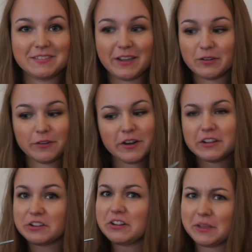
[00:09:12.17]
They are very
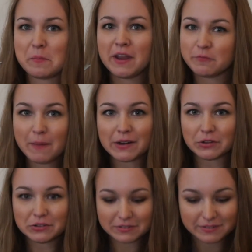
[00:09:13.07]
clearly made of metal.